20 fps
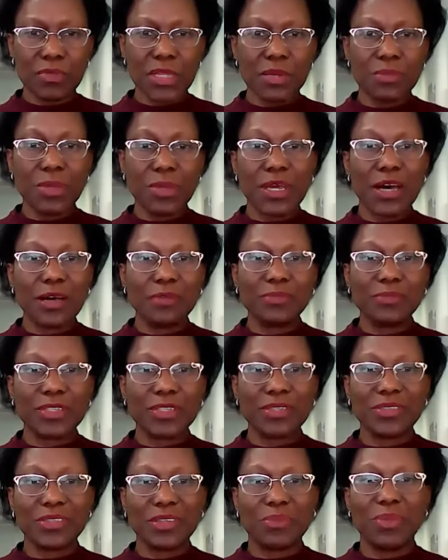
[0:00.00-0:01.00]
it becomes
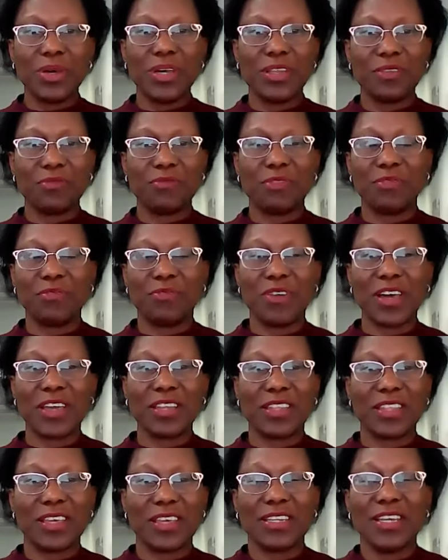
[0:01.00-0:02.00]
easier. But if we
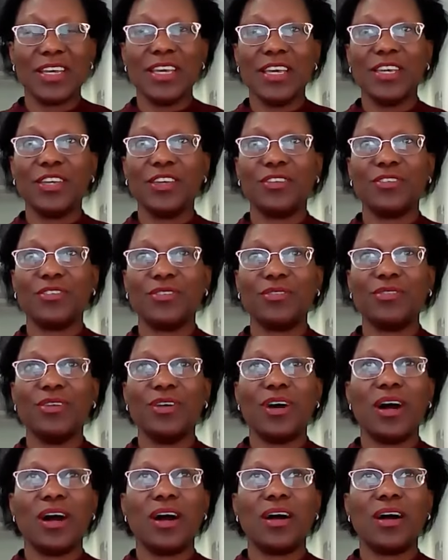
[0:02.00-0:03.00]
find that,
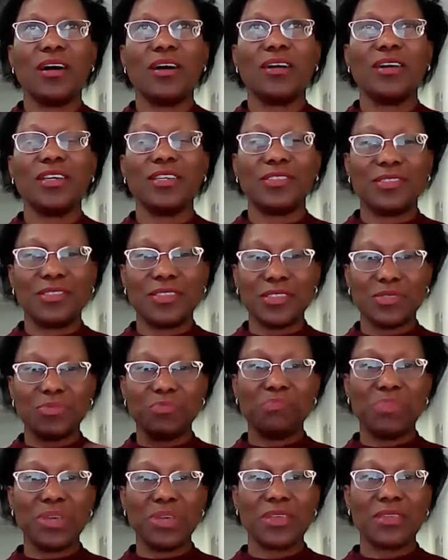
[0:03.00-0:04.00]
it's this
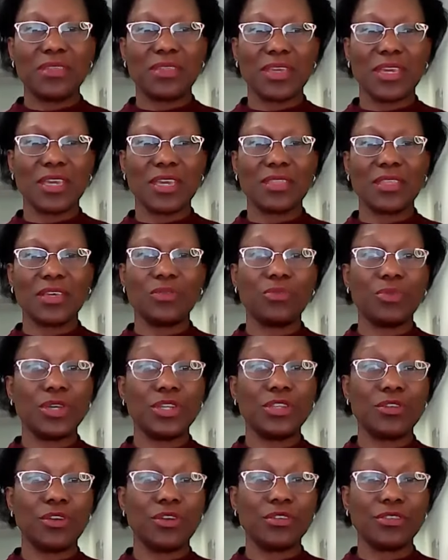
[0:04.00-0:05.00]
big thing, then we
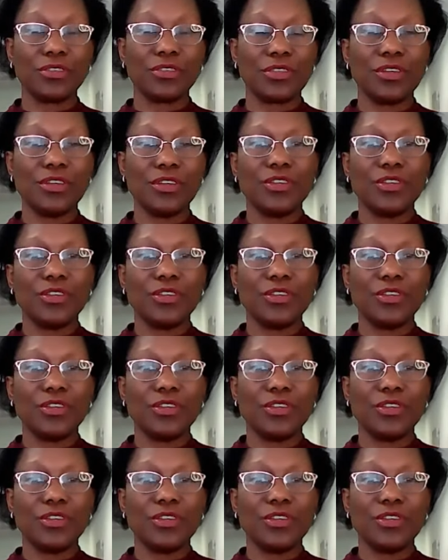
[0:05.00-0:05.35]
don't.